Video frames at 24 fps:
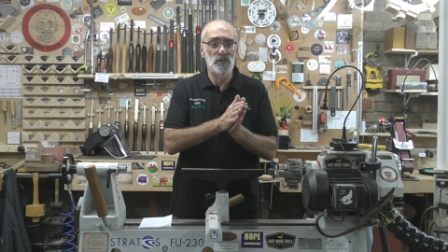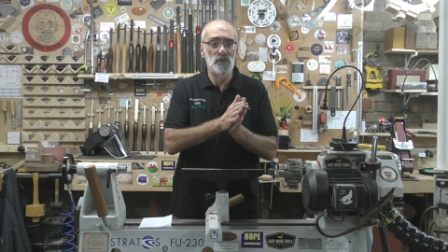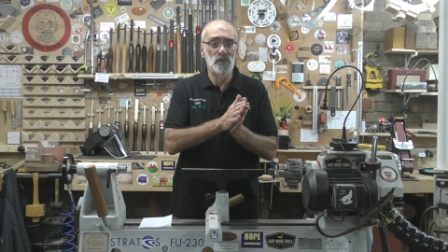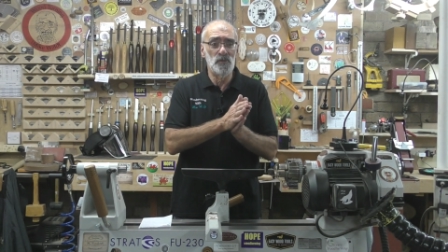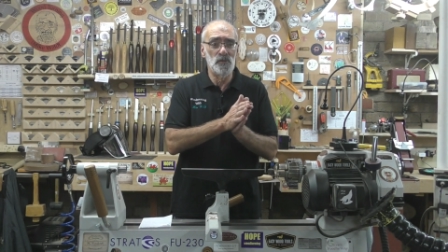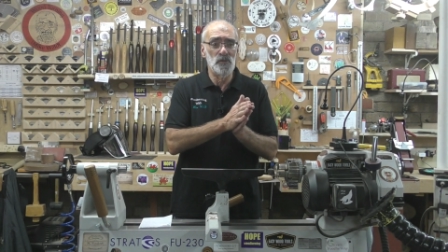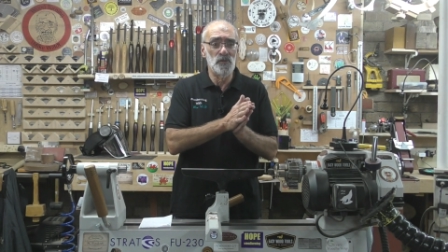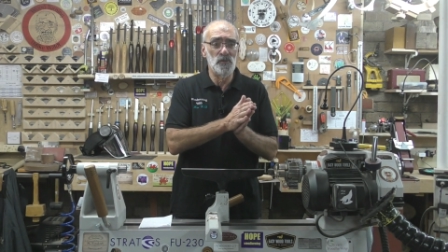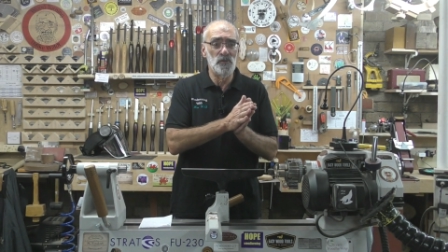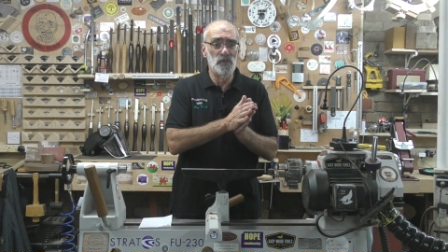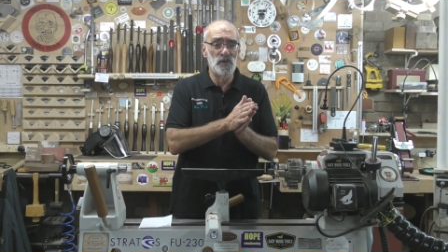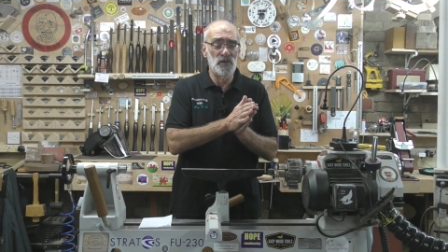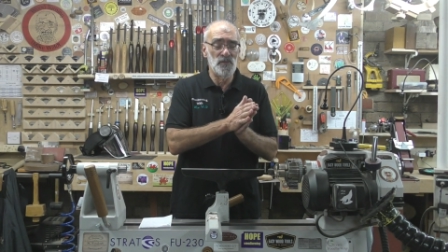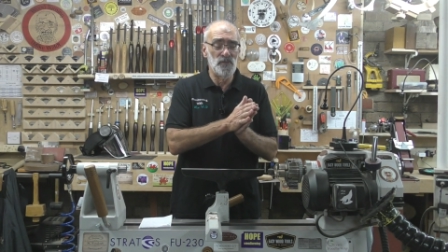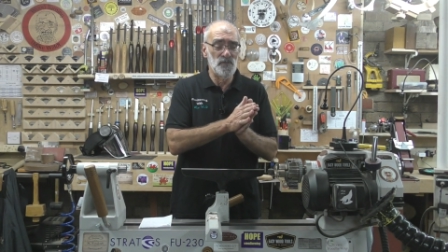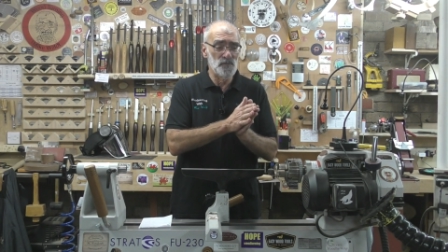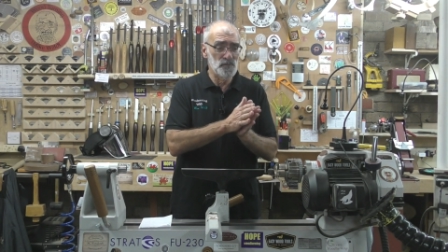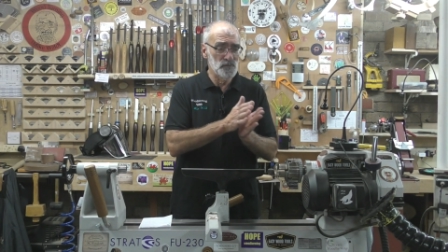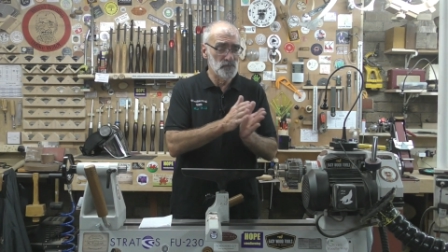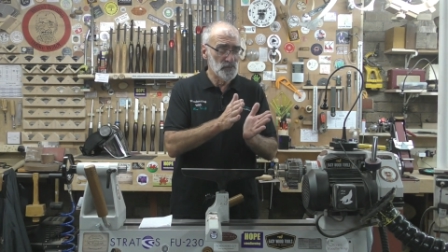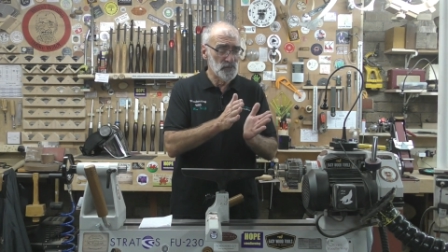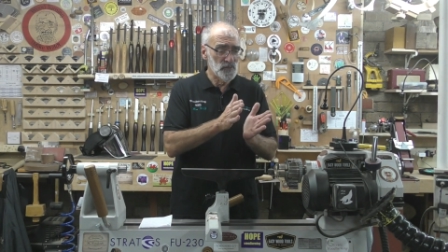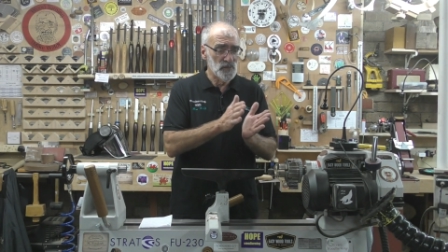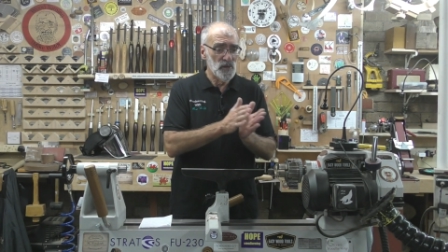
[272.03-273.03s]
to your
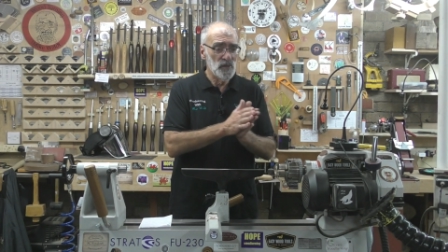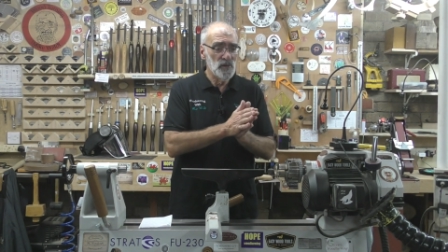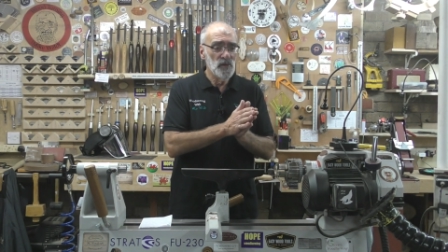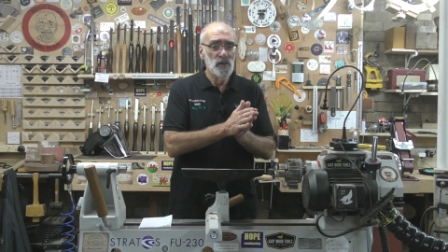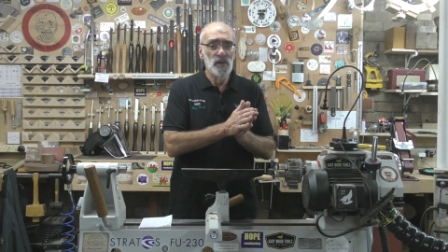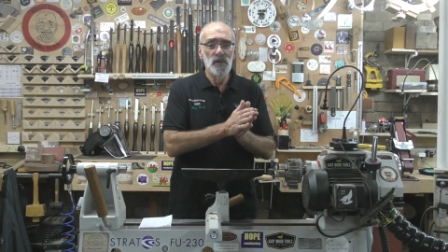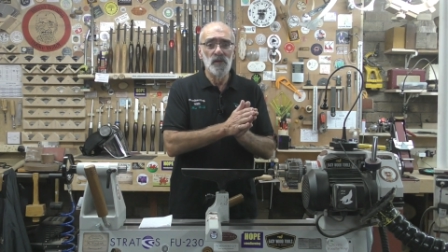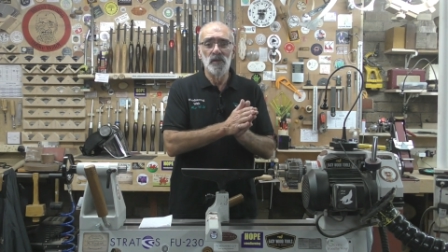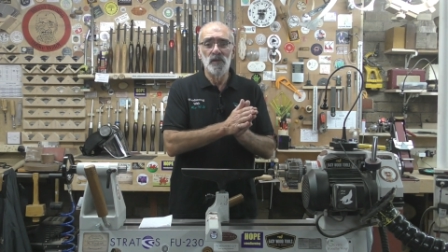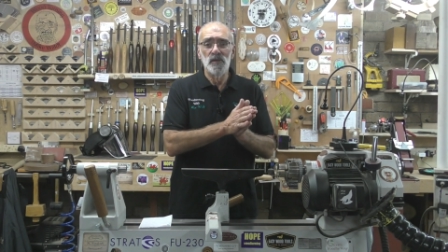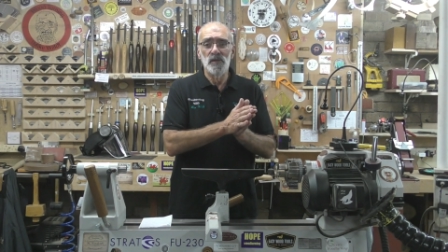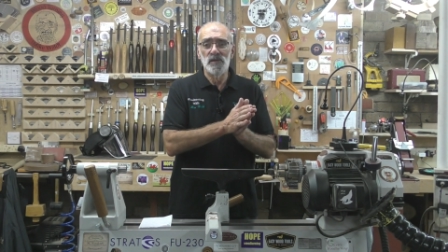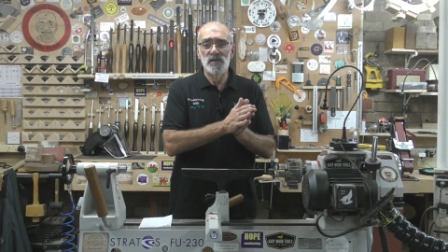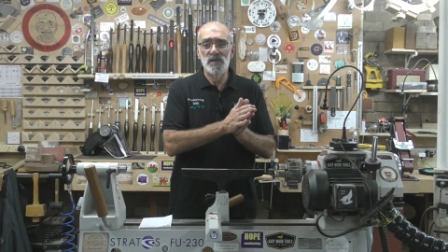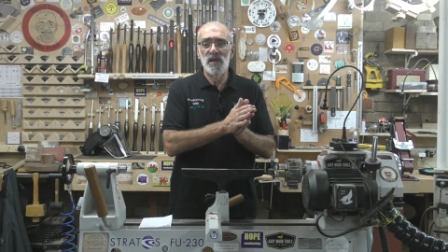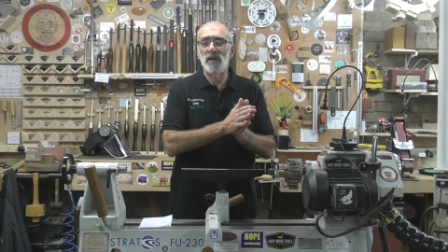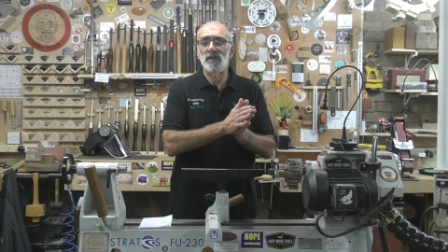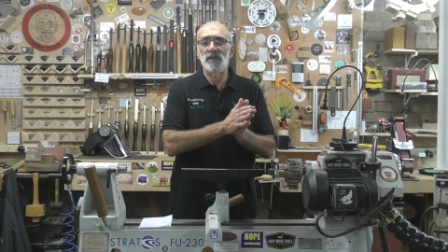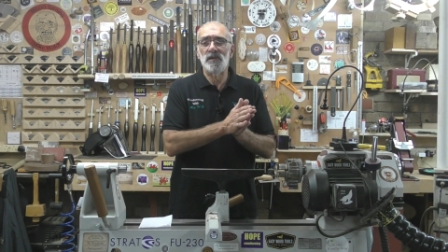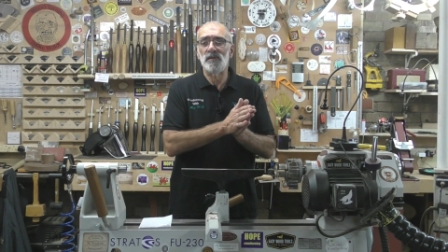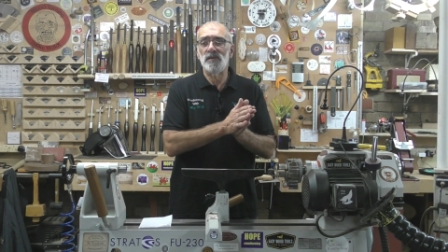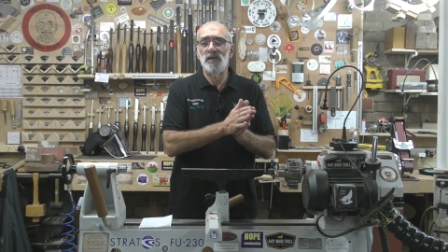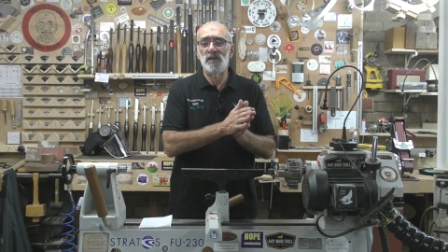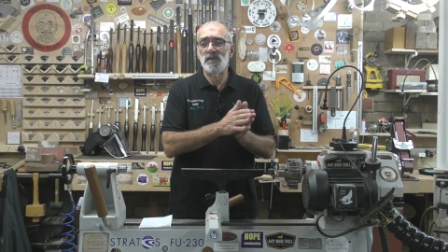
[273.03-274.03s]
um,
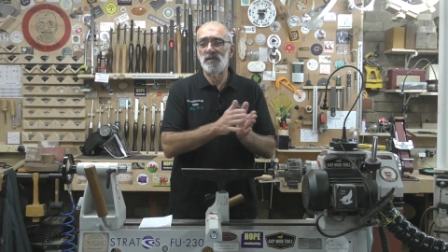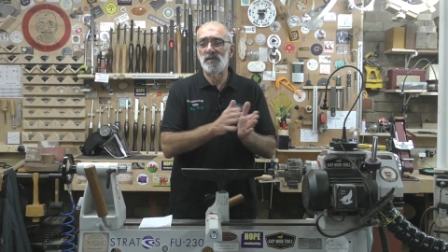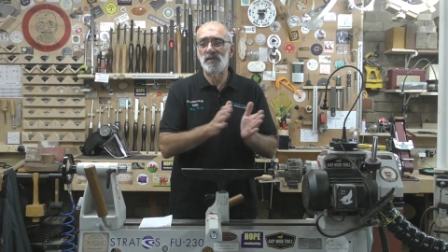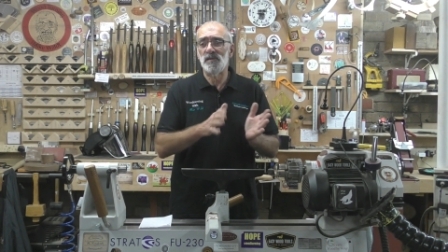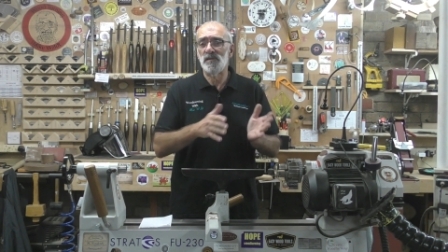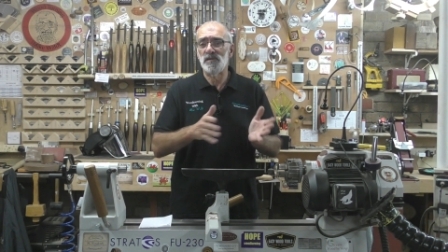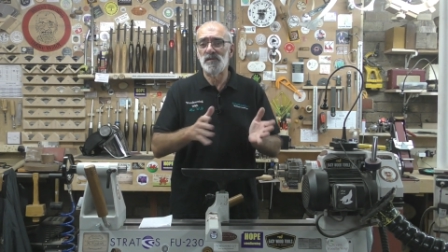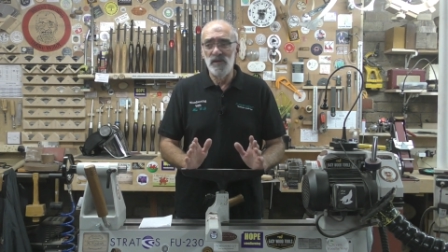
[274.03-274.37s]
sanding disc.